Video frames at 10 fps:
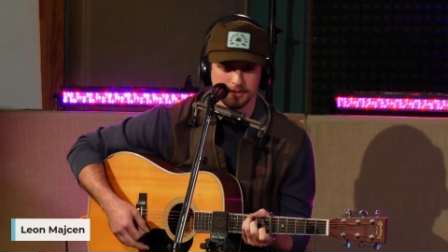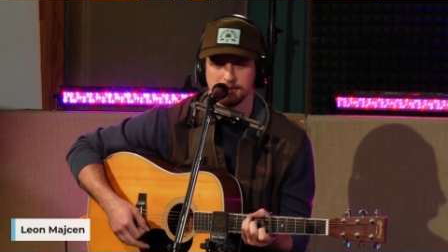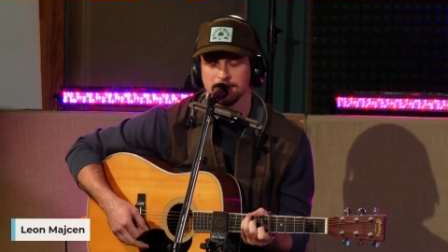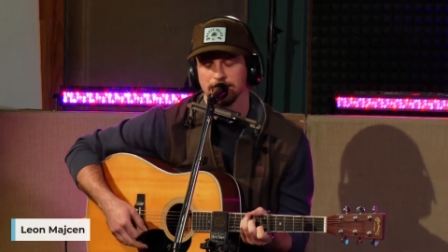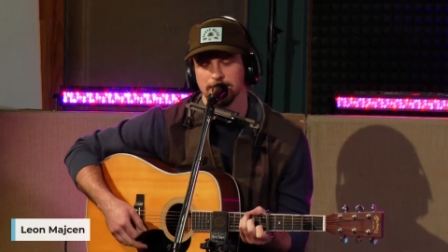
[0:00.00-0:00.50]

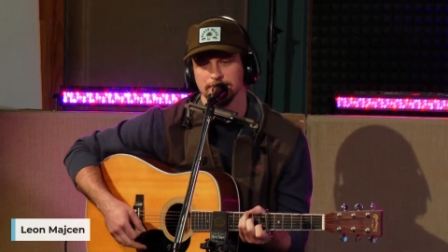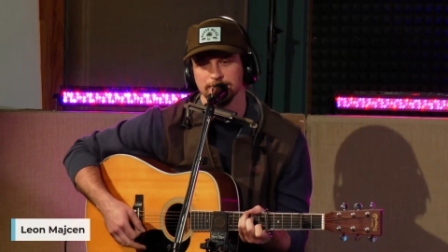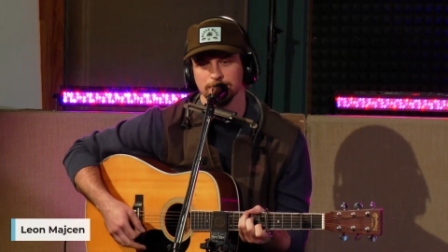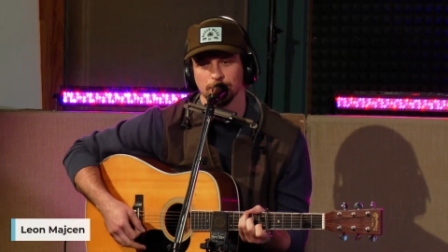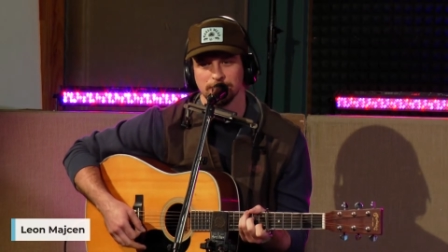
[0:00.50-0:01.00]
It's
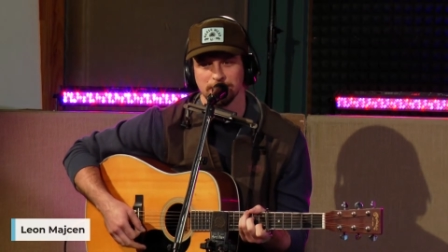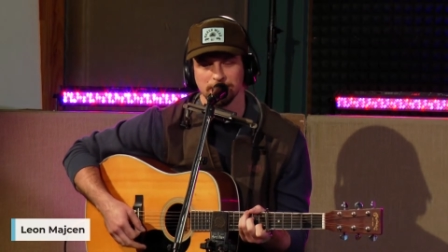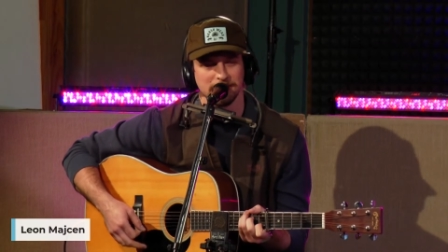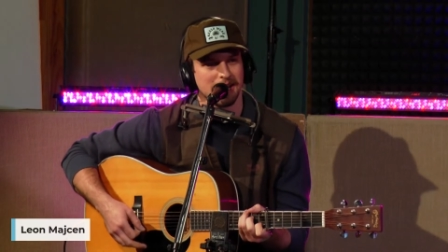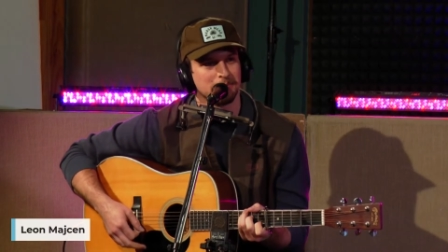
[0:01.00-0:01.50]
one of the
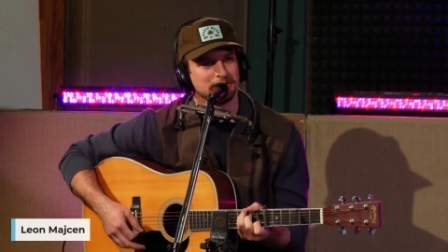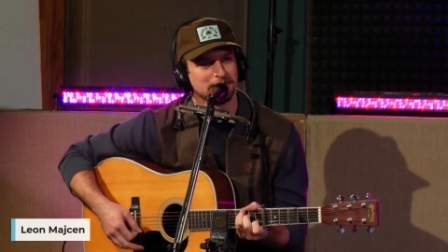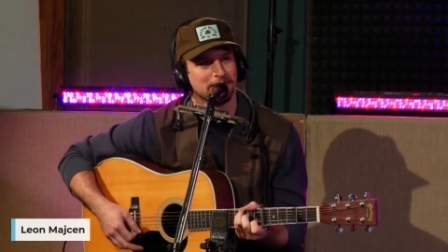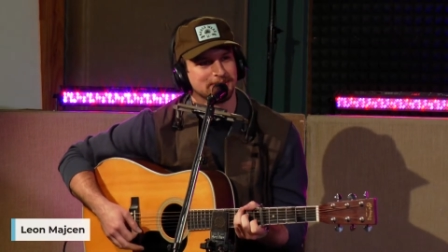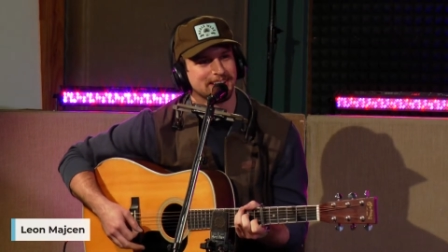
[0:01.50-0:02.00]
only happy
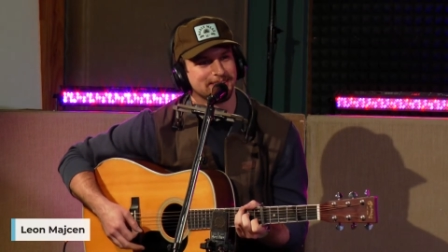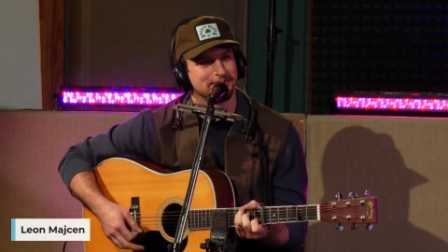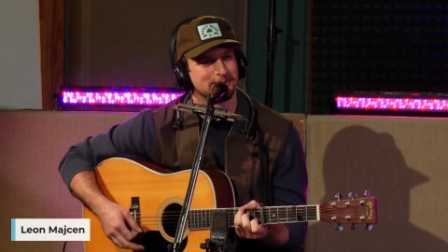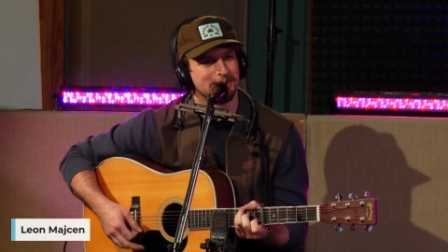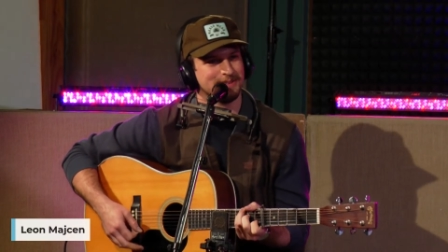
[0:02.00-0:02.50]
songs I
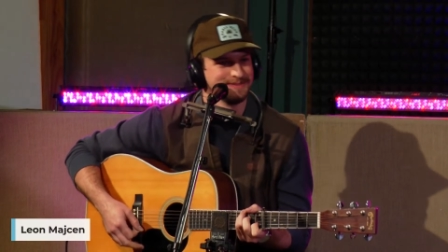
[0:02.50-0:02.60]
ever wrote.